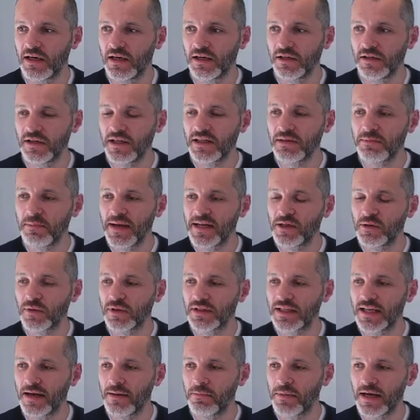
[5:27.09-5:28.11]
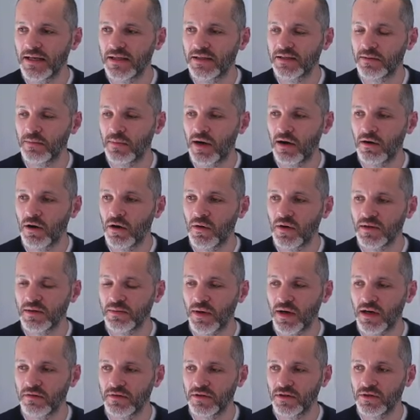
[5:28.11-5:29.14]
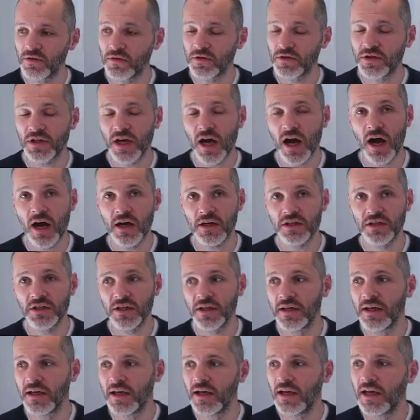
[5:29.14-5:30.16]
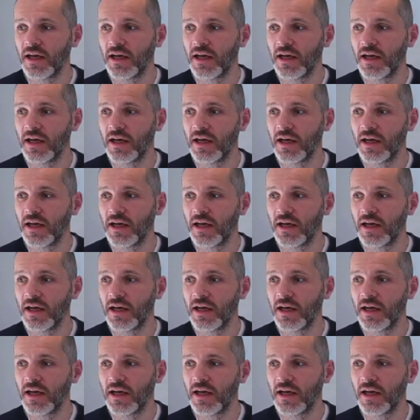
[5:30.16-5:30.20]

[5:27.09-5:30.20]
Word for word: So this mint will take place tomorrow as part of a Dutch auction.